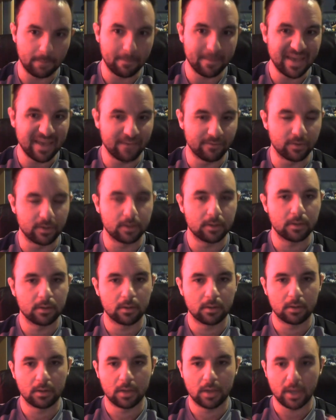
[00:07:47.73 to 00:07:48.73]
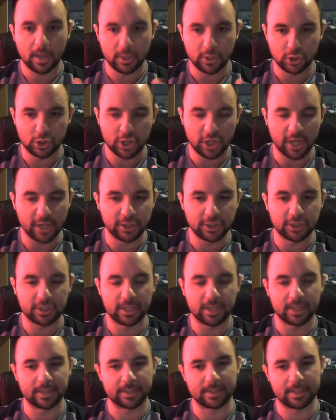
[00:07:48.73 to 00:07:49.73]
pivot and change
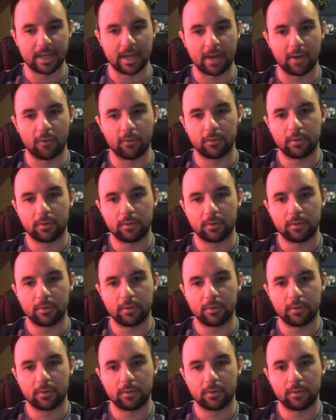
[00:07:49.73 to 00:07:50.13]
things now.